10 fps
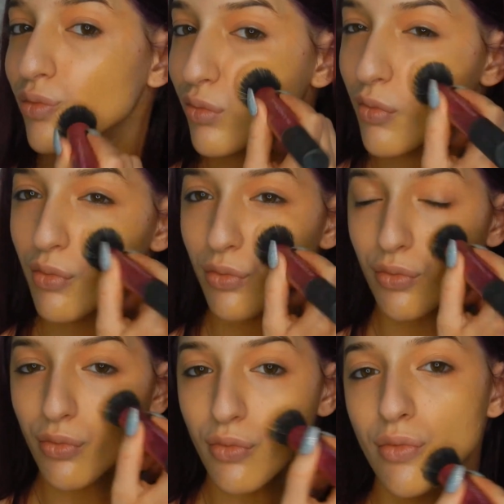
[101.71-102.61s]
I'm going to be
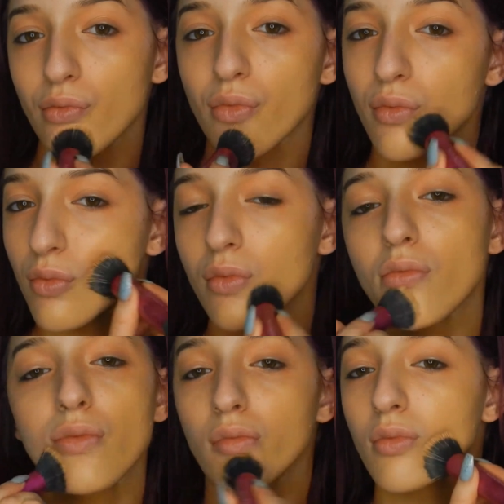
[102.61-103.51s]
using a stippling brush to
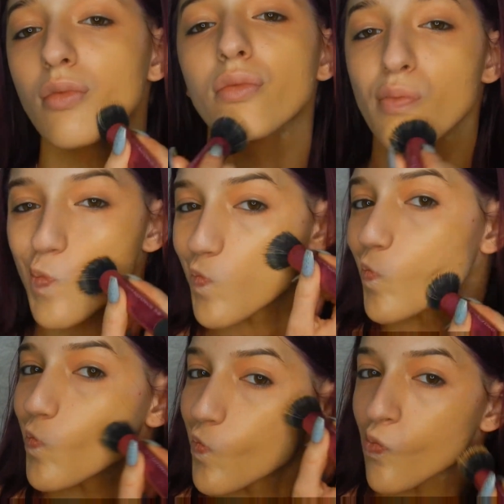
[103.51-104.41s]
blend this out.
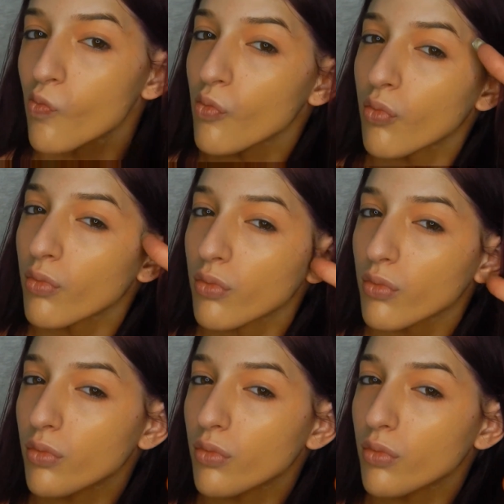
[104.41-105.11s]
Anything works.